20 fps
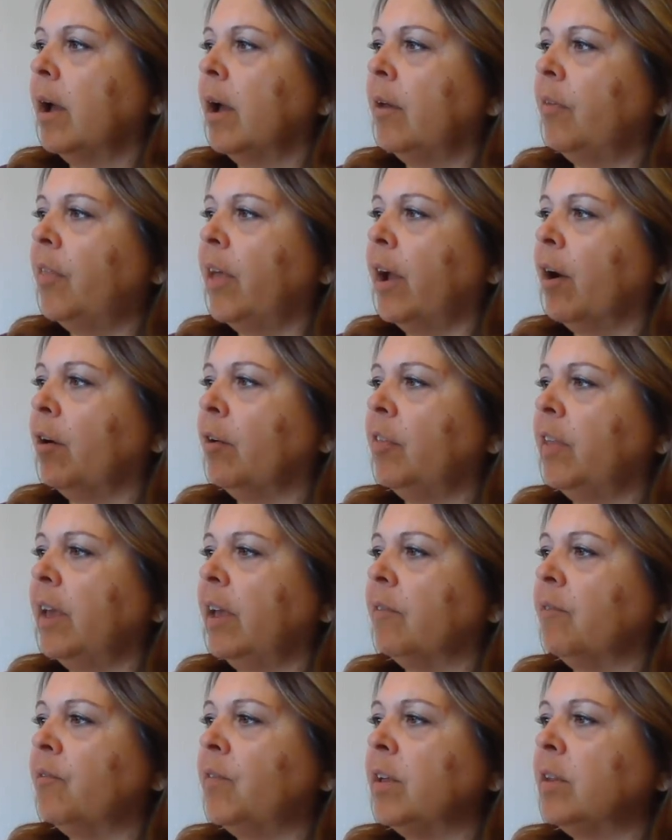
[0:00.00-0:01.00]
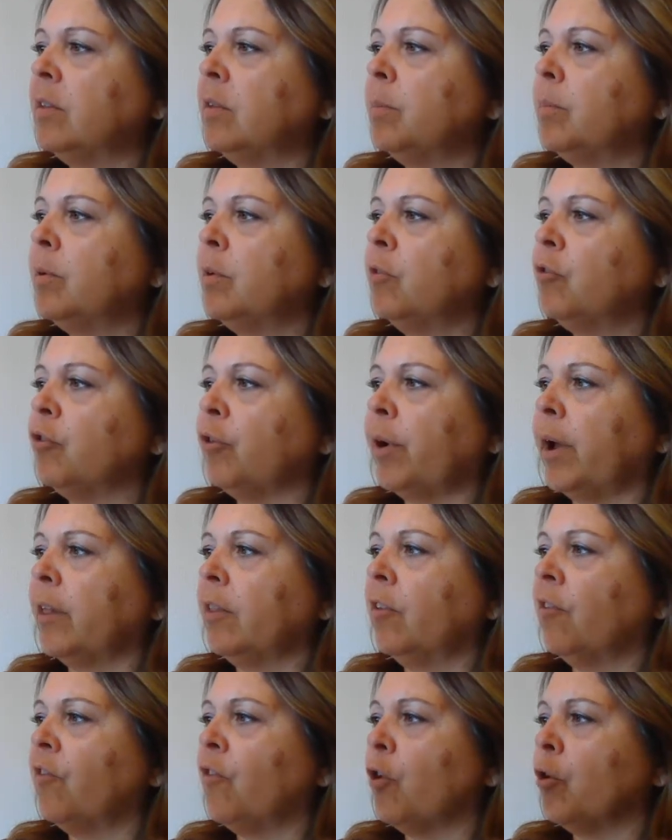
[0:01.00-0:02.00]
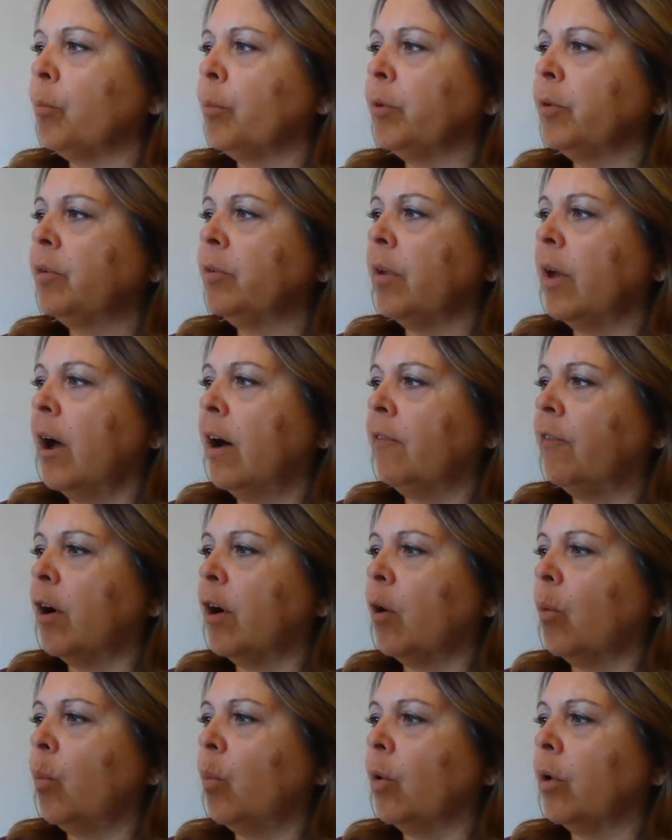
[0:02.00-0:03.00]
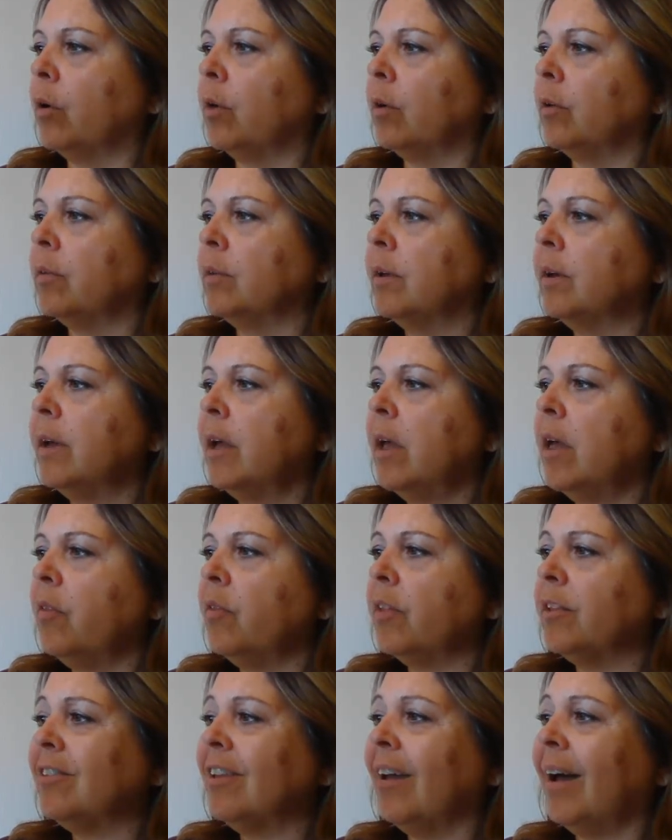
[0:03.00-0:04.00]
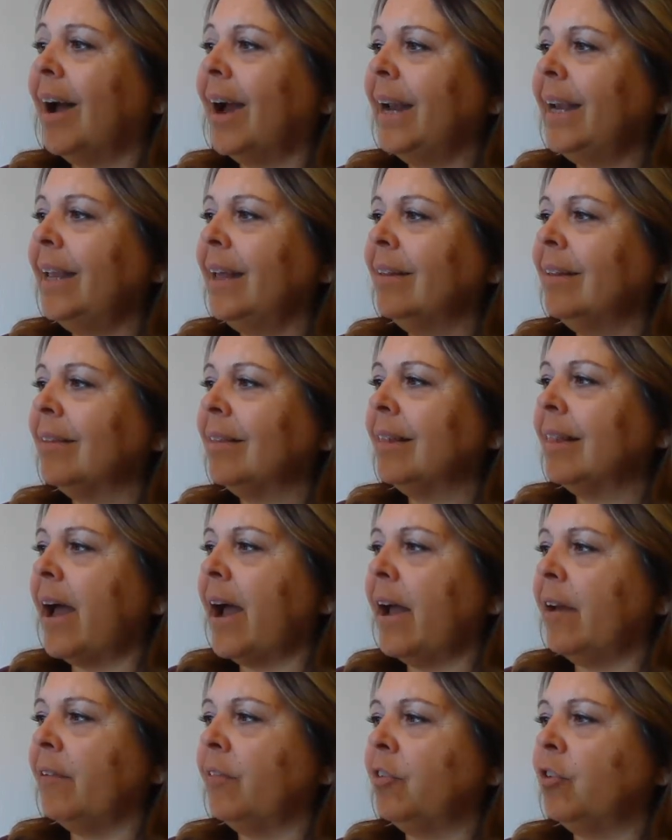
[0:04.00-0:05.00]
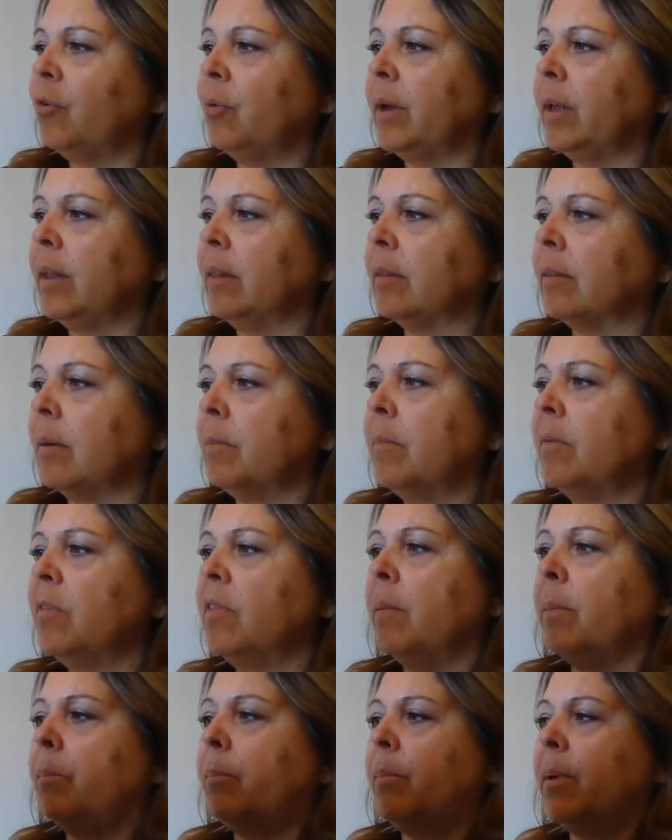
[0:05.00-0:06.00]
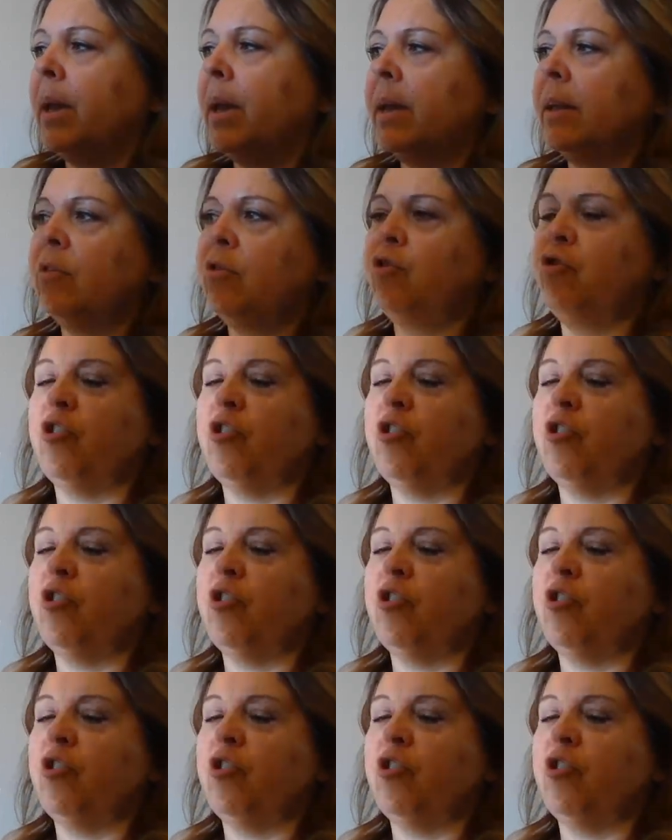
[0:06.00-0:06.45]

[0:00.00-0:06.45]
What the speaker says: They are the invisible transformers of our world, the tiniest lives doing some of the biggest